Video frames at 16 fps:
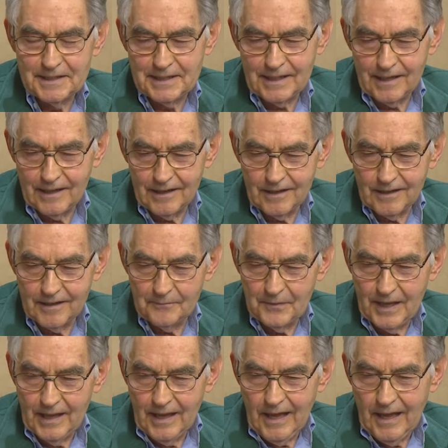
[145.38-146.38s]
but uh,
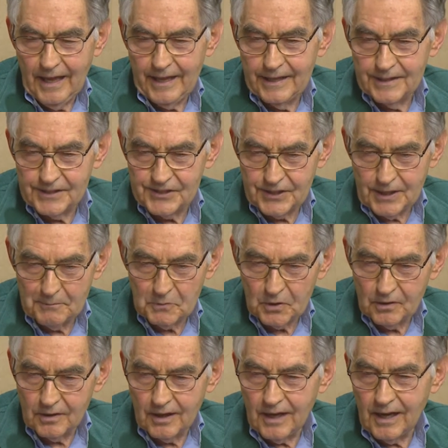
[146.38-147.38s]
in the
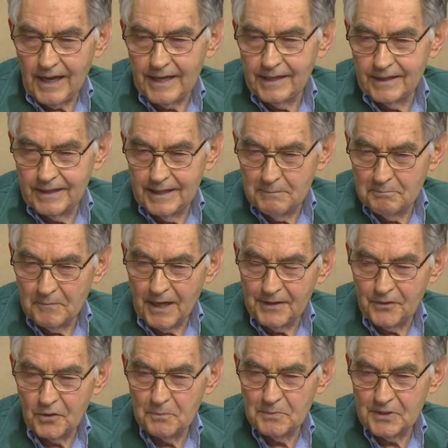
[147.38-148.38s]
summer I keep
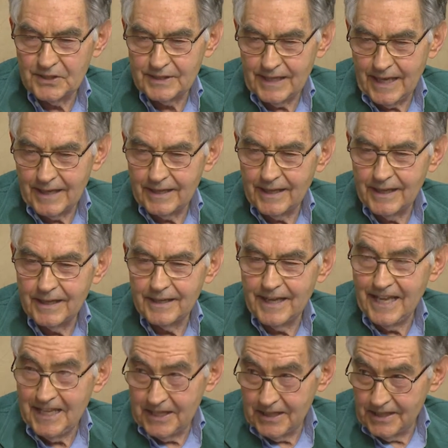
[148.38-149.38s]
my thermostat
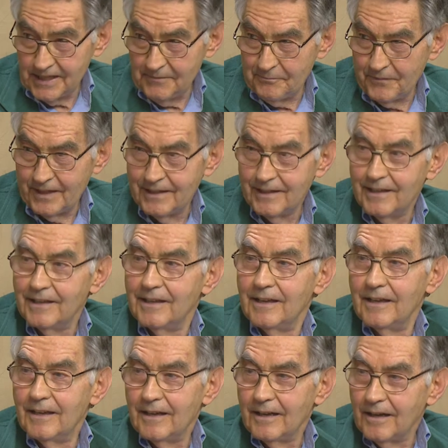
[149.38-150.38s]
at 80, mm.
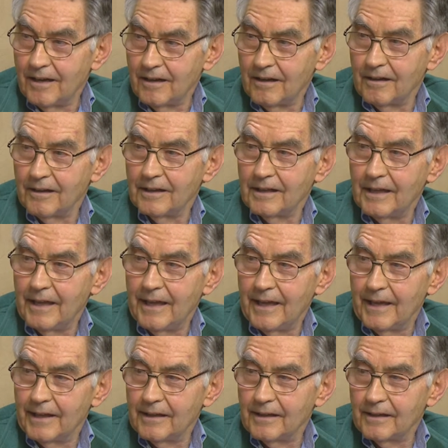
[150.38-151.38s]
uh,
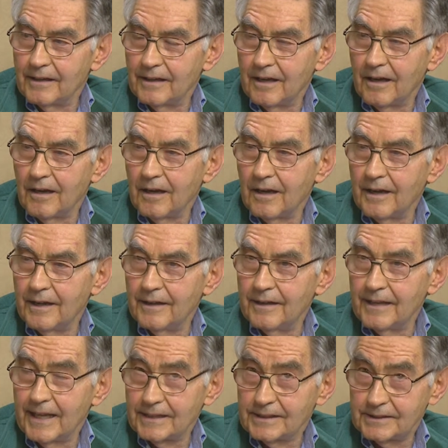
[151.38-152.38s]
and uh,
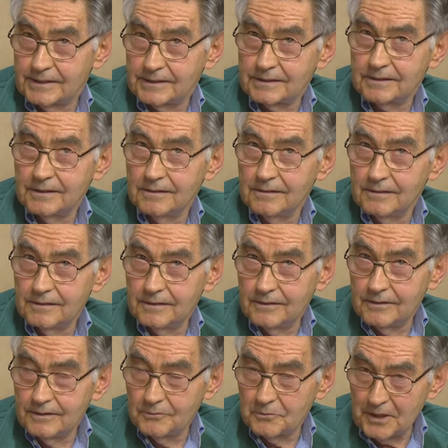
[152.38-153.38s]
that's
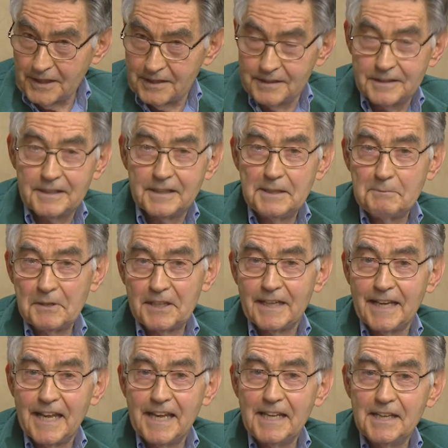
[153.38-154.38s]
right. Keep
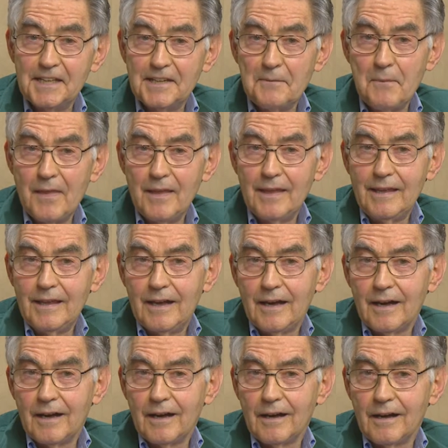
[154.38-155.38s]
it at 80,
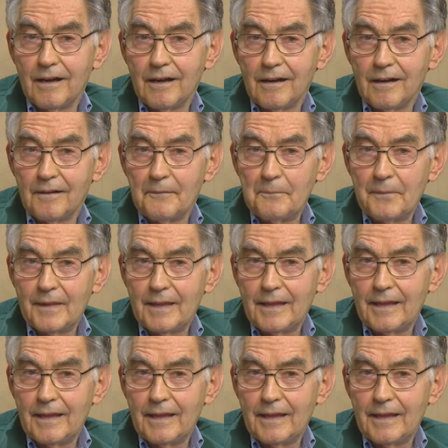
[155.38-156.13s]
uh,